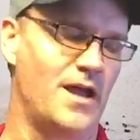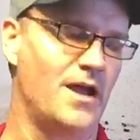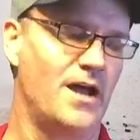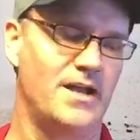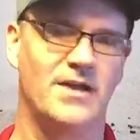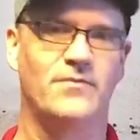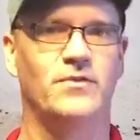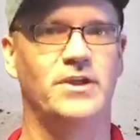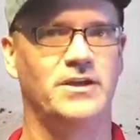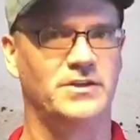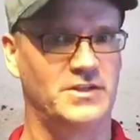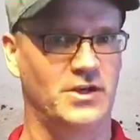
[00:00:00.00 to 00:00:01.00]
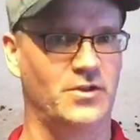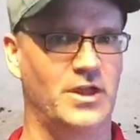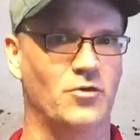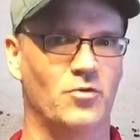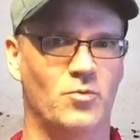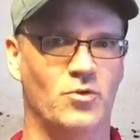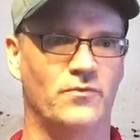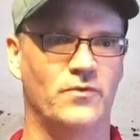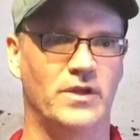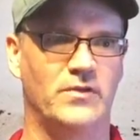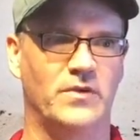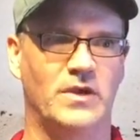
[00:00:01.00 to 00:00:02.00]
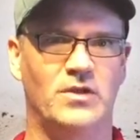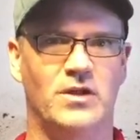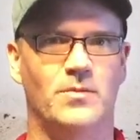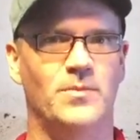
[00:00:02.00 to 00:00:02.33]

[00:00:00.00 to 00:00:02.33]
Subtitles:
I definitely could tell they were a more forgiving club.